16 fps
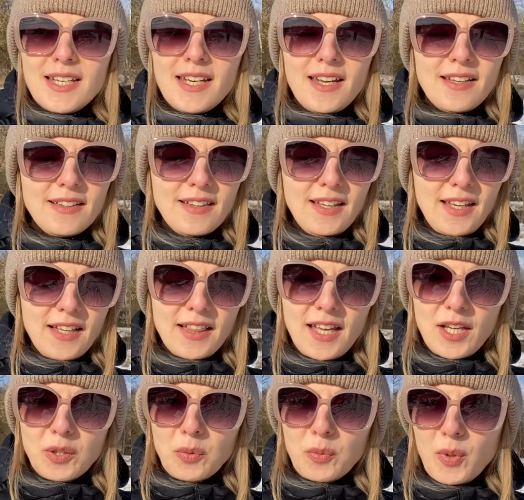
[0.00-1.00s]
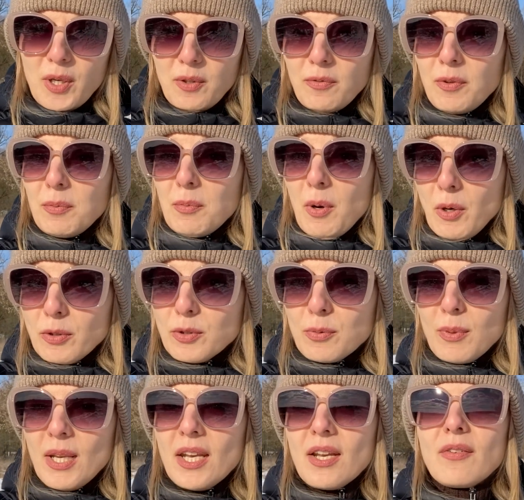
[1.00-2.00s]
and I think that one of the most
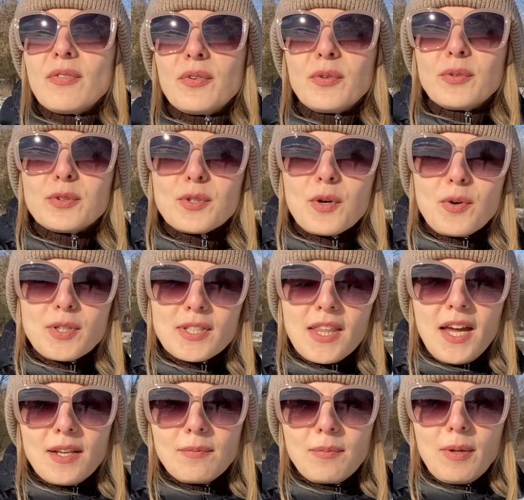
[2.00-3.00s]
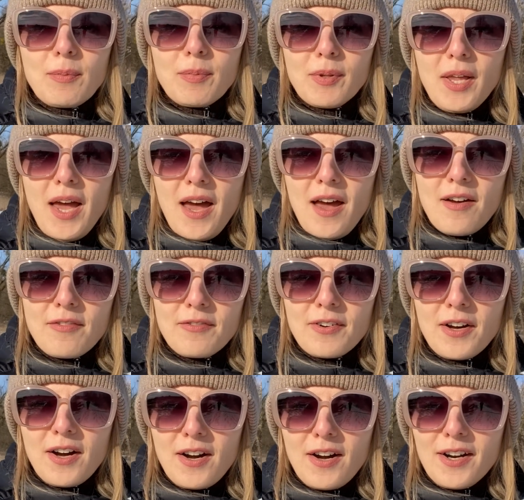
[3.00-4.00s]
meaningful talks that people have
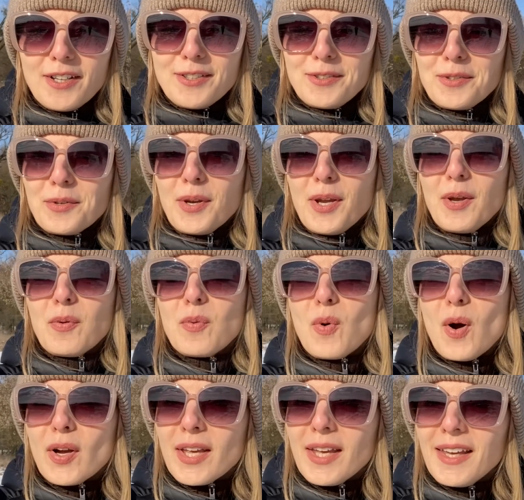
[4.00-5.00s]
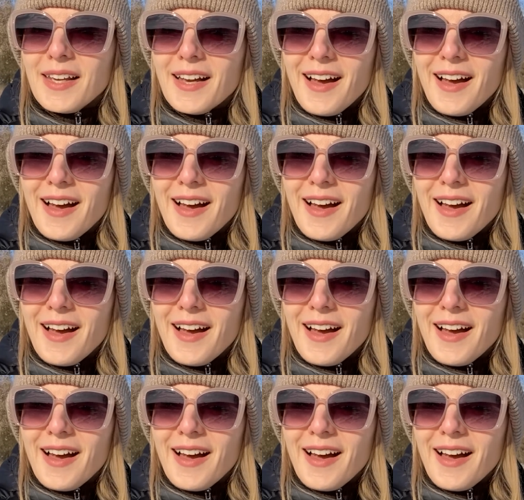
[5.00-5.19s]
are during walking,